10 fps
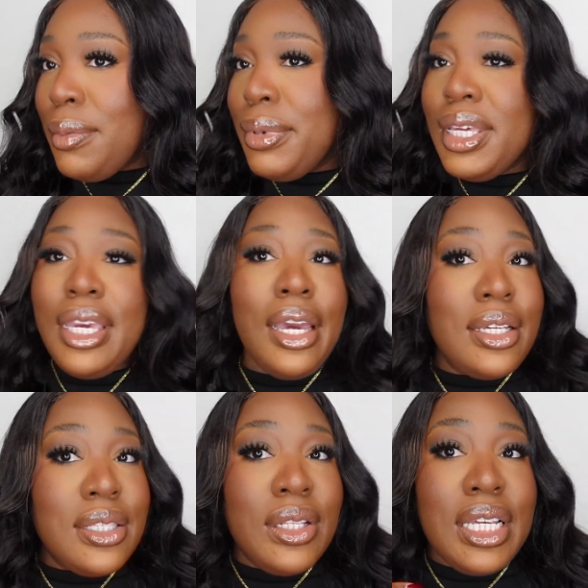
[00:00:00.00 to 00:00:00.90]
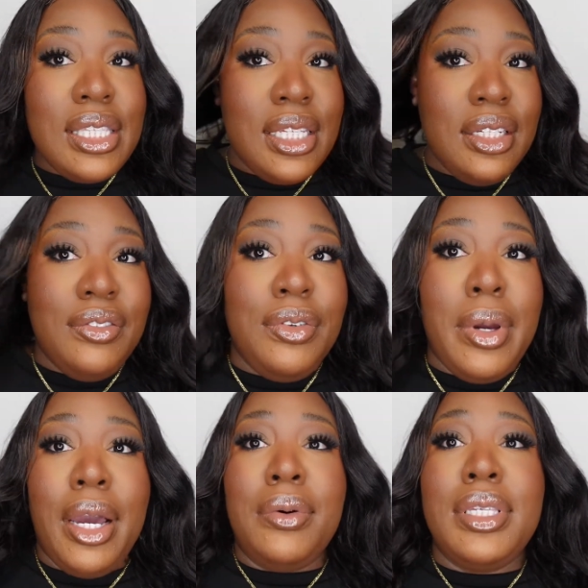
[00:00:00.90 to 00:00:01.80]
But yeah, so let's see in a few
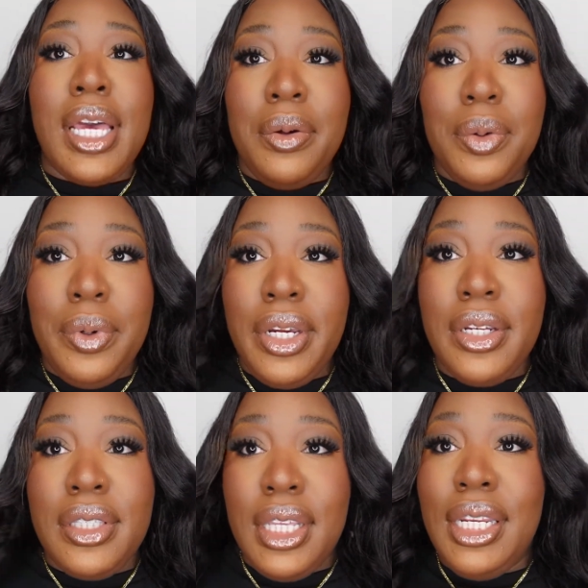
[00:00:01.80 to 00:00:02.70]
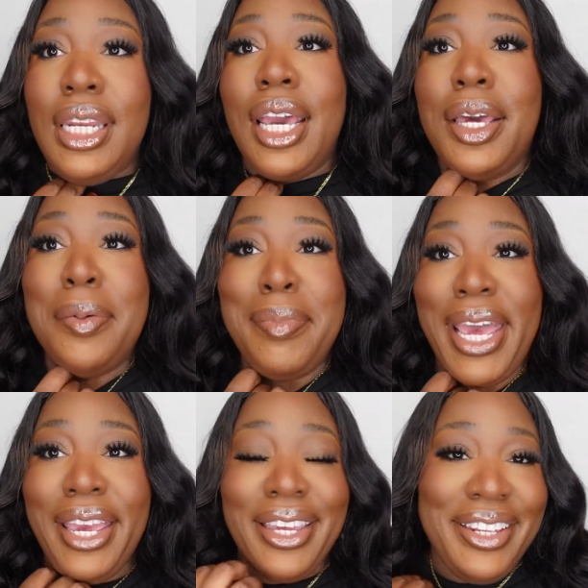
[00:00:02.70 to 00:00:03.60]
hours how it wears and then I come
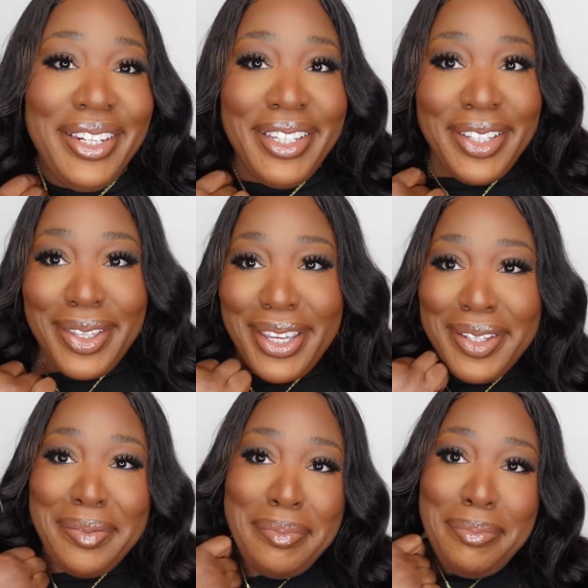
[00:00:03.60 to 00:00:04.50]
back, okay?